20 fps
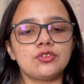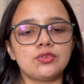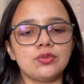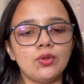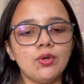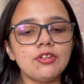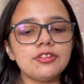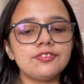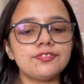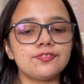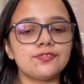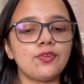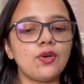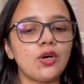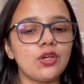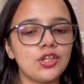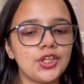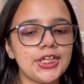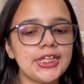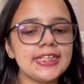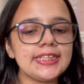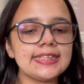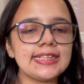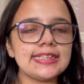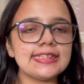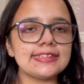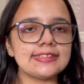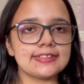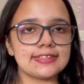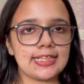so following
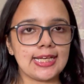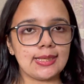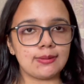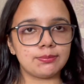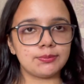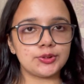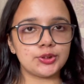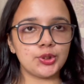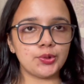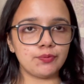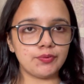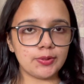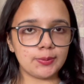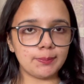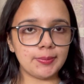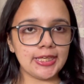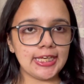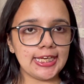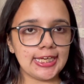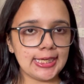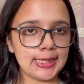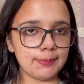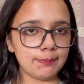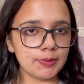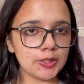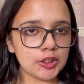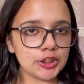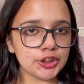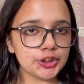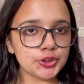these steps you will be
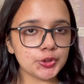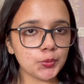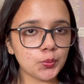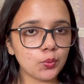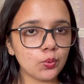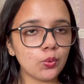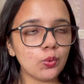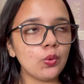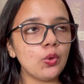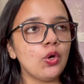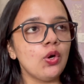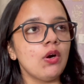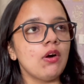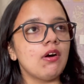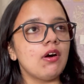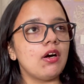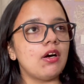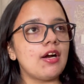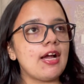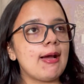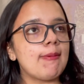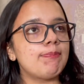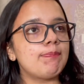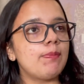able to uh,